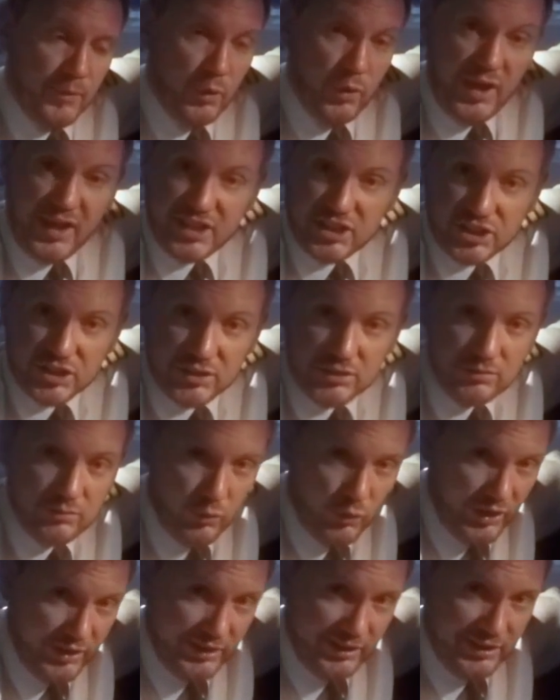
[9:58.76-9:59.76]
collection
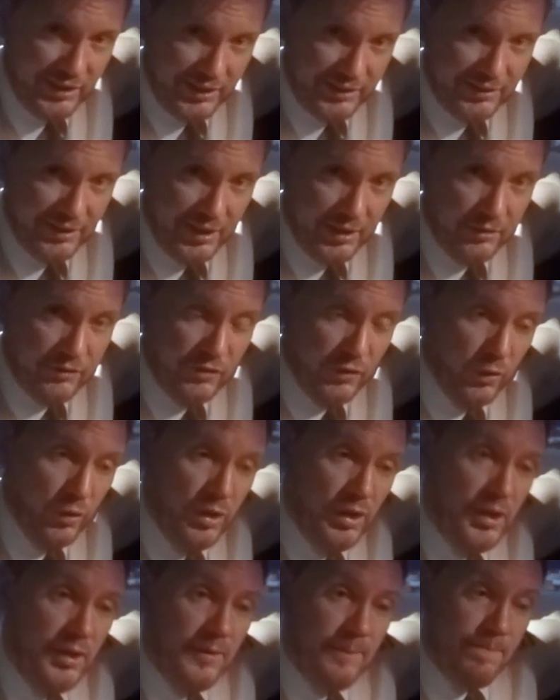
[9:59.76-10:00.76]
or anything like that. So
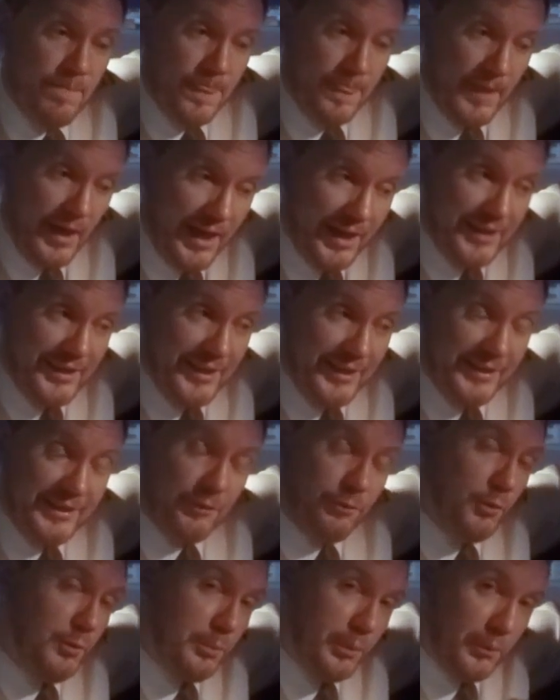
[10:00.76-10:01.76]
I think
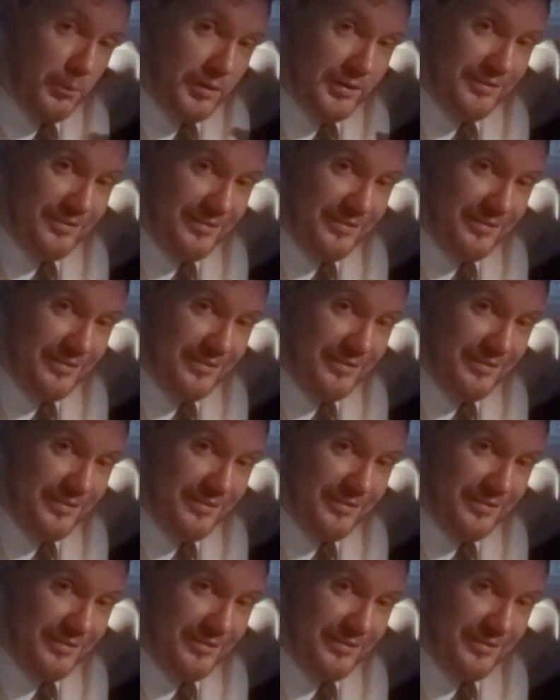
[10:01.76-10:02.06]
that we'll probably